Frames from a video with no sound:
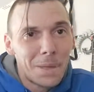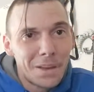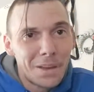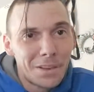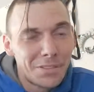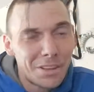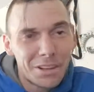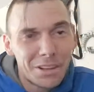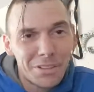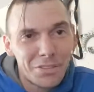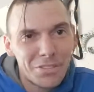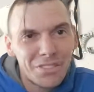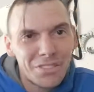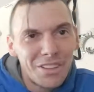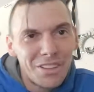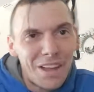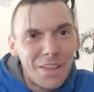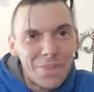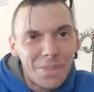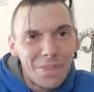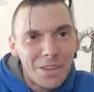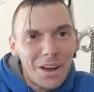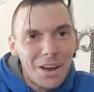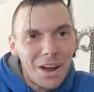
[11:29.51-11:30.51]
He's like, there's
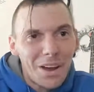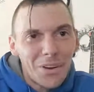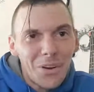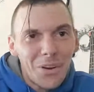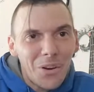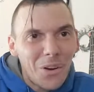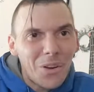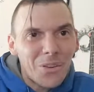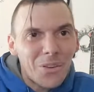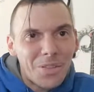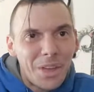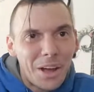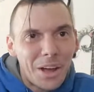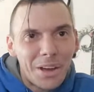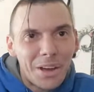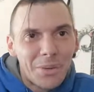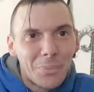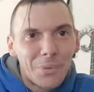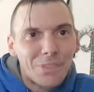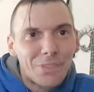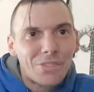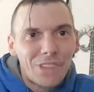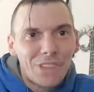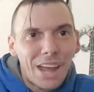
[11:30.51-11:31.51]
nothing on Earth that could
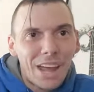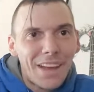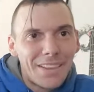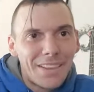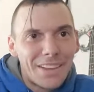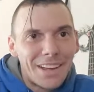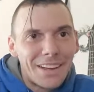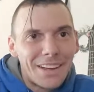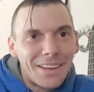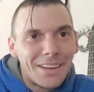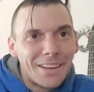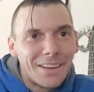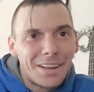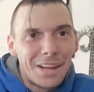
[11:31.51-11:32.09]
withstand it.